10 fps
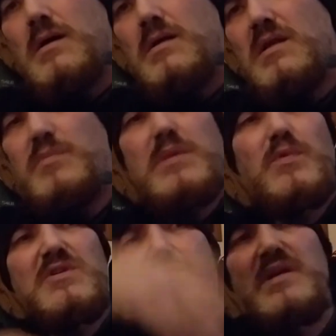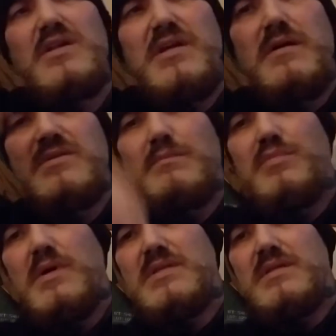That people are spending years in
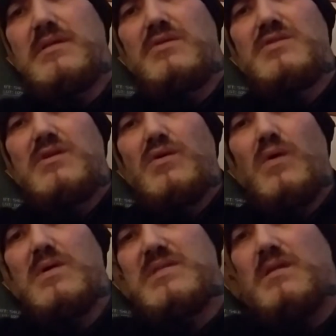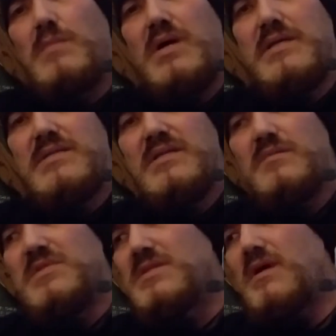prison using the courts and the money systems
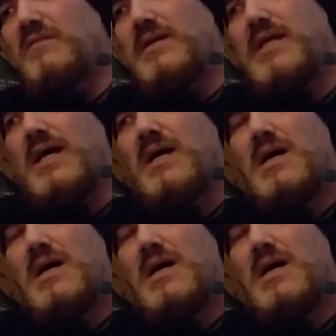and stuff like that.